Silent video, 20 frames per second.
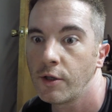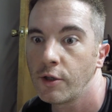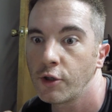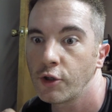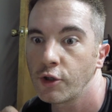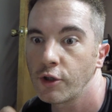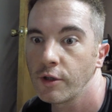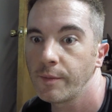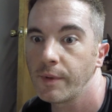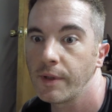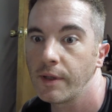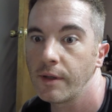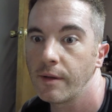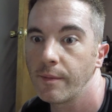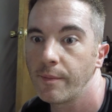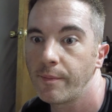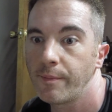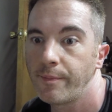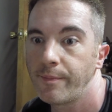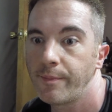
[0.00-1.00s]
should be
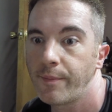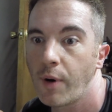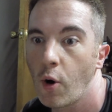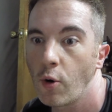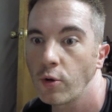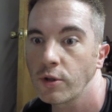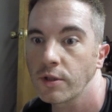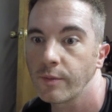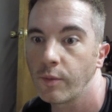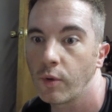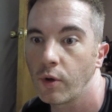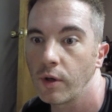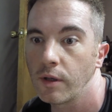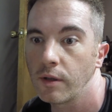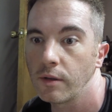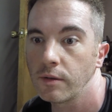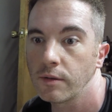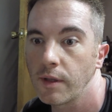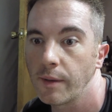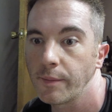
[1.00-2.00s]
the
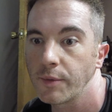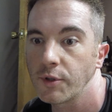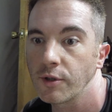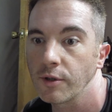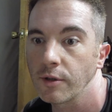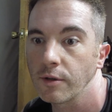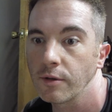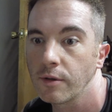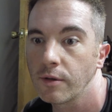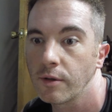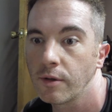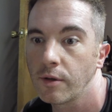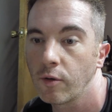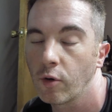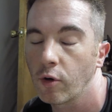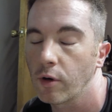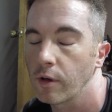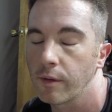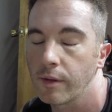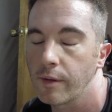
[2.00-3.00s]
post-boil temperature,
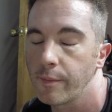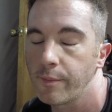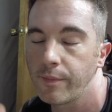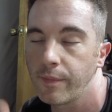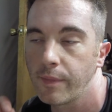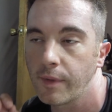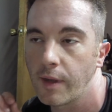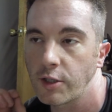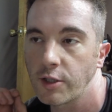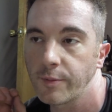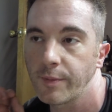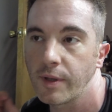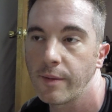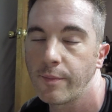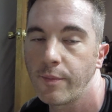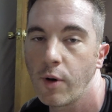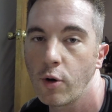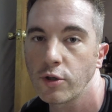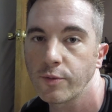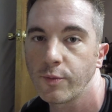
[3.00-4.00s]
or that should be the
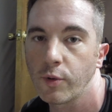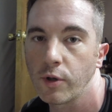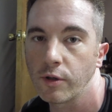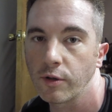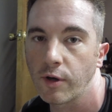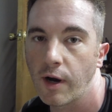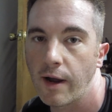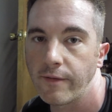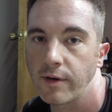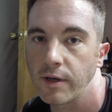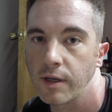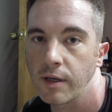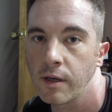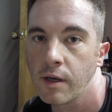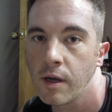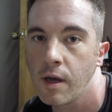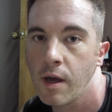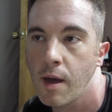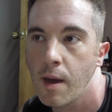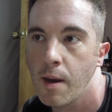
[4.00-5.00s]
post-boil gravity,
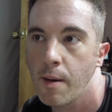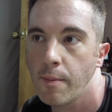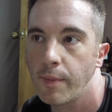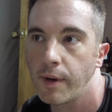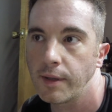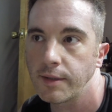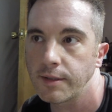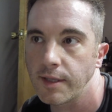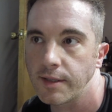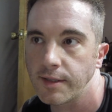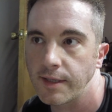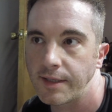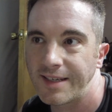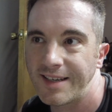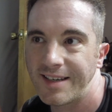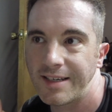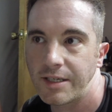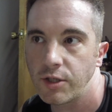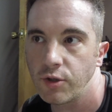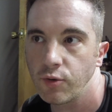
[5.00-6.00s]
but since I
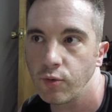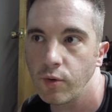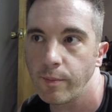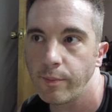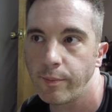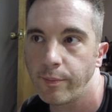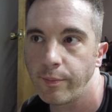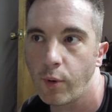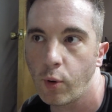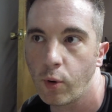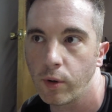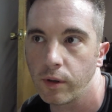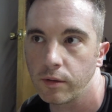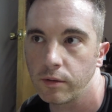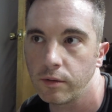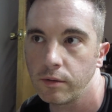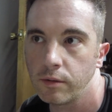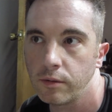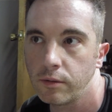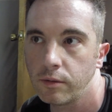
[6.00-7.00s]
didn't do a boil,